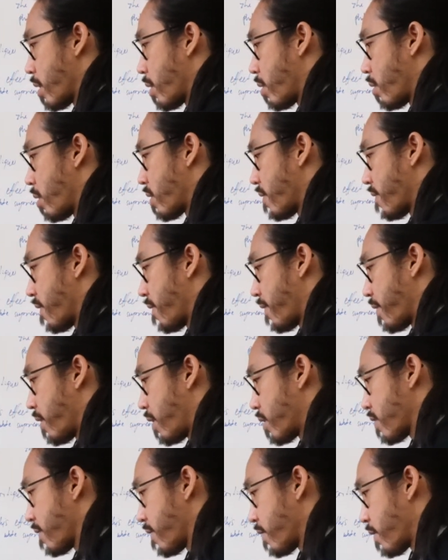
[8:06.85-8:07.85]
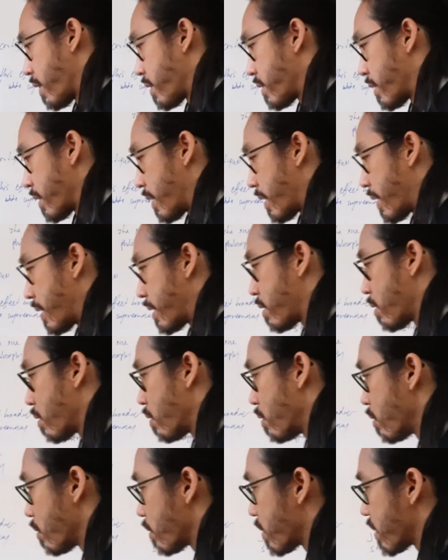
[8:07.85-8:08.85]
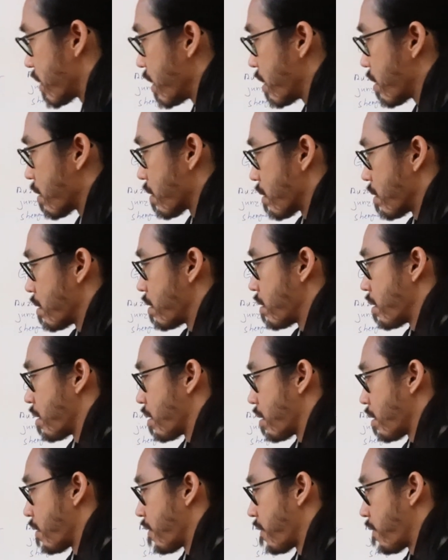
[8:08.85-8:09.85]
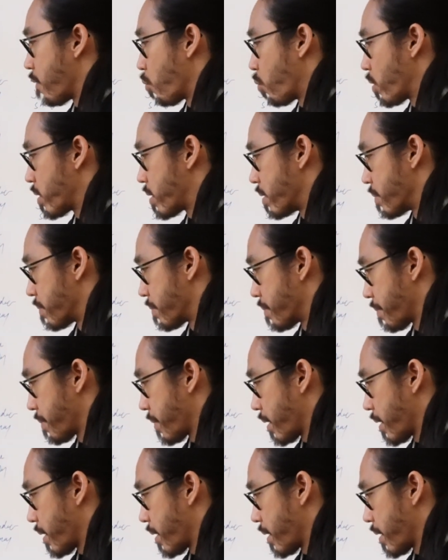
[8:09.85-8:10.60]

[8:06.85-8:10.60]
thought of a philosopher as an eternal seeker of wisdom,